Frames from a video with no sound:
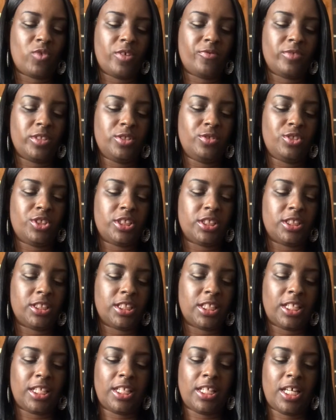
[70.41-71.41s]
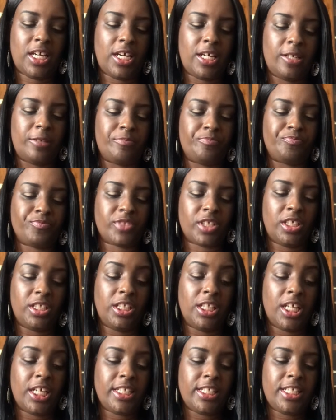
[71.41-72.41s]
Revolution
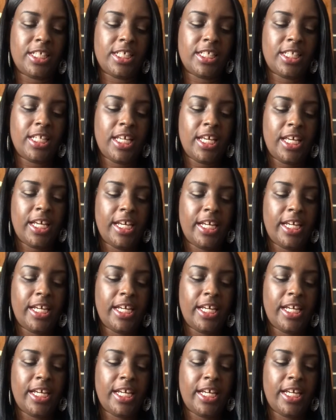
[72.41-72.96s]
London.